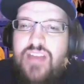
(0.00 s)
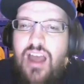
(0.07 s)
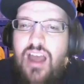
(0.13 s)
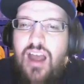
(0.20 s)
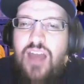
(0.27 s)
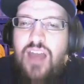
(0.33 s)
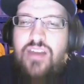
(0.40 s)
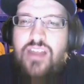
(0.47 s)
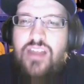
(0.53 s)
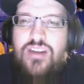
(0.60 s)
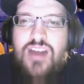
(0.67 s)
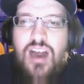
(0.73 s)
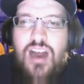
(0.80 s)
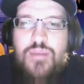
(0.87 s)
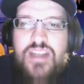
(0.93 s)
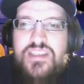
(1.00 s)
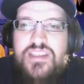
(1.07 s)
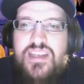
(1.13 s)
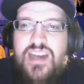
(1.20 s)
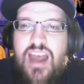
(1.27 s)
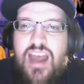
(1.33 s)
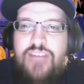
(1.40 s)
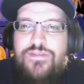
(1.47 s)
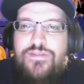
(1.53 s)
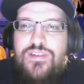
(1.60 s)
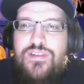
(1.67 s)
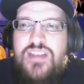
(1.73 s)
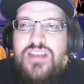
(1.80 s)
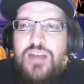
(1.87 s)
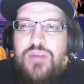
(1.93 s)
Another comment said, at
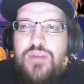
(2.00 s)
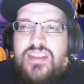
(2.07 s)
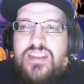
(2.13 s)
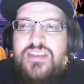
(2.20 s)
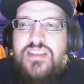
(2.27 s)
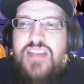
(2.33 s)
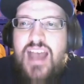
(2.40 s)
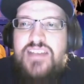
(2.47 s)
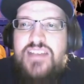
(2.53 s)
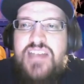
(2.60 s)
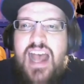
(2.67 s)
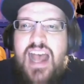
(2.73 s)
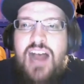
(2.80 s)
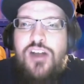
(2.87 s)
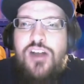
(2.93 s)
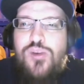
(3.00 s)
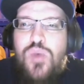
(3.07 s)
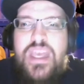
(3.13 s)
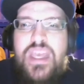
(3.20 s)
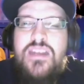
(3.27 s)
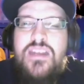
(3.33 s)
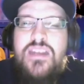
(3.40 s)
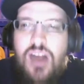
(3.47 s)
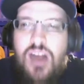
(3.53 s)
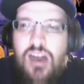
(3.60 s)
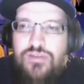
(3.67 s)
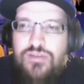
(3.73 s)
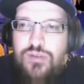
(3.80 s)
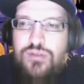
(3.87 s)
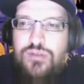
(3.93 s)
first I read this as Halloween is
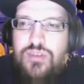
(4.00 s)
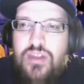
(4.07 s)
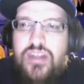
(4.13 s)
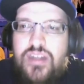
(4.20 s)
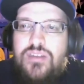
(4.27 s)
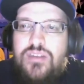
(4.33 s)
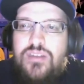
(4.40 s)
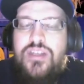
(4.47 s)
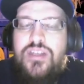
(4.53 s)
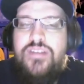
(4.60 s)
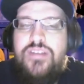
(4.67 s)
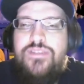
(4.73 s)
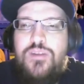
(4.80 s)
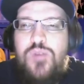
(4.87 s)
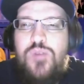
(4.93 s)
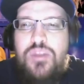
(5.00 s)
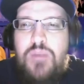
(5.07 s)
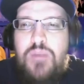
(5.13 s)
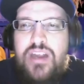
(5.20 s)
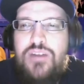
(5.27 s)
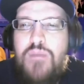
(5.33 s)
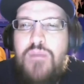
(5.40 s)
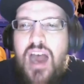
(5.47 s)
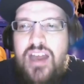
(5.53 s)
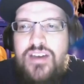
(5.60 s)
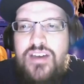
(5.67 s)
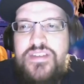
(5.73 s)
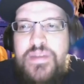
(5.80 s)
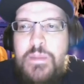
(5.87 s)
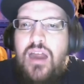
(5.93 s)
awful, the film with Michael
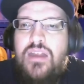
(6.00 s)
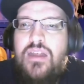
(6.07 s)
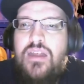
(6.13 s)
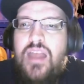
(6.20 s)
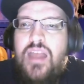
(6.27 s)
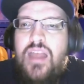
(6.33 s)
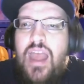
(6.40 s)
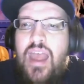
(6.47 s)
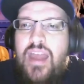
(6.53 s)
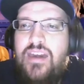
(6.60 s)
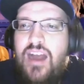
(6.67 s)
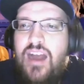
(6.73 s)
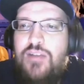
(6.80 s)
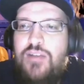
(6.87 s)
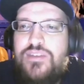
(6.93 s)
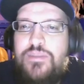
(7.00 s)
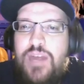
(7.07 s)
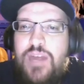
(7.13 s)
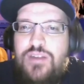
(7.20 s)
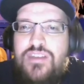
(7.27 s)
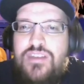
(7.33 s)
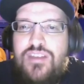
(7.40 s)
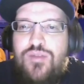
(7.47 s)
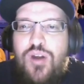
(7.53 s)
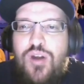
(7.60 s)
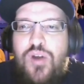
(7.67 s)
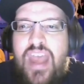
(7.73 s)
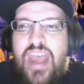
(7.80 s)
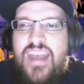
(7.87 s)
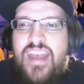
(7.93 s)
Myers, and I was about to throw
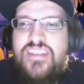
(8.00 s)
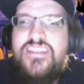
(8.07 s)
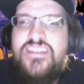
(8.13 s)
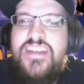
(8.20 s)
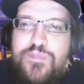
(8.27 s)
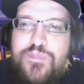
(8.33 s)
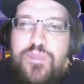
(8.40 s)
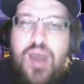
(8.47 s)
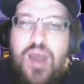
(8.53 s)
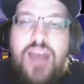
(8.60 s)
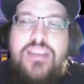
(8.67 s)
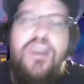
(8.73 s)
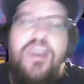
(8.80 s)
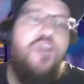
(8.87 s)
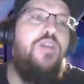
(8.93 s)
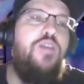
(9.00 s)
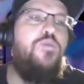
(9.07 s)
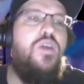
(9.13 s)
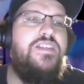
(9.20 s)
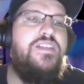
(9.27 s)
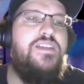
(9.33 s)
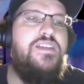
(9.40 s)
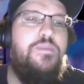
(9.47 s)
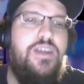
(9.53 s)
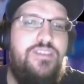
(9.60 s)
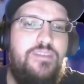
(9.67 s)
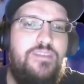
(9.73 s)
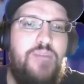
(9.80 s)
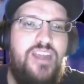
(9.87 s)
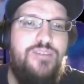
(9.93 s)
hands. But no, it wasn't
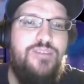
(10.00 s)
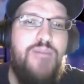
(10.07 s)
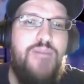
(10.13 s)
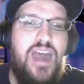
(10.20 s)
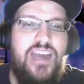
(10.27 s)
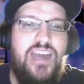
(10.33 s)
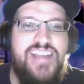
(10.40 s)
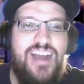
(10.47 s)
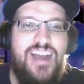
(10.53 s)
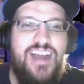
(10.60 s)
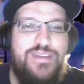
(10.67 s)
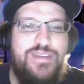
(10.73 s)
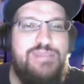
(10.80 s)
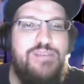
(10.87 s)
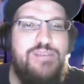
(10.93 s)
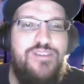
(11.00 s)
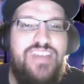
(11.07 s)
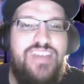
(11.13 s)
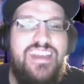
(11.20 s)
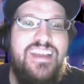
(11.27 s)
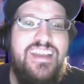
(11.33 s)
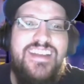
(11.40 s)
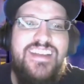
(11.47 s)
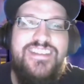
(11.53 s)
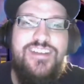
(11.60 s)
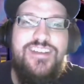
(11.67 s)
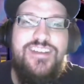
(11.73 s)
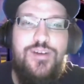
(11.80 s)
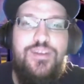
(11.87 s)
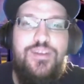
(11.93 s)
about the Michael Myers Halloween movie.
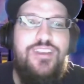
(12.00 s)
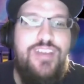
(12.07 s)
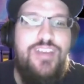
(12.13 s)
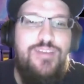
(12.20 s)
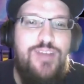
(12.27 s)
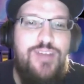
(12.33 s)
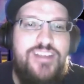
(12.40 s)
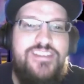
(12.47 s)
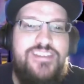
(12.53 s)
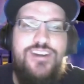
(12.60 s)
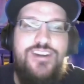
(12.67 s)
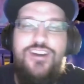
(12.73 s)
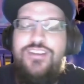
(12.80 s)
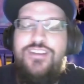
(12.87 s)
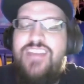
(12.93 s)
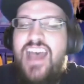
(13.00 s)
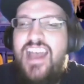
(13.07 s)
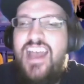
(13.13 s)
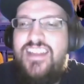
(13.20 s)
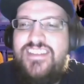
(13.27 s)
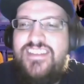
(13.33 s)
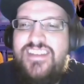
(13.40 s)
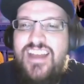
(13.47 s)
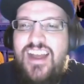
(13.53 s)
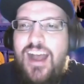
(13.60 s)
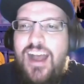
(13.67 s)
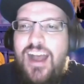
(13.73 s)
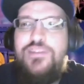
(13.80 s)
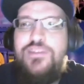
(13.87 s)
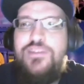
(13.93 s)
So you can rest assured that
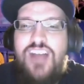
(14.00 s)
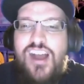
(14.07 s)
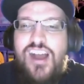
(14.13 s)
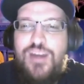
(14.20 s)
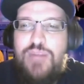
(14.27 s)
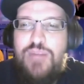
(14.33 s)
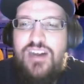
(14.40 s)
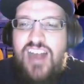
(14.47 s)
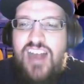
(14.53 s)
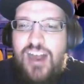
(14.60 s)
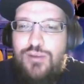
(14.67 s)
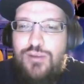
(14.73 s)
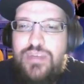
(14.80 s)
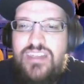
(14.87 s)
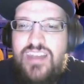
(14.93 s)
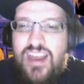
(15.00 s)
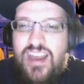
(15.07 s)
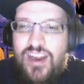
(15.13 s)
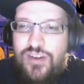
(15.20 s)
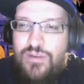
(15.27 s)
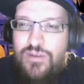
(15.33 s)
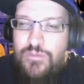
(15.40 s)
I was talking about Halloweentown.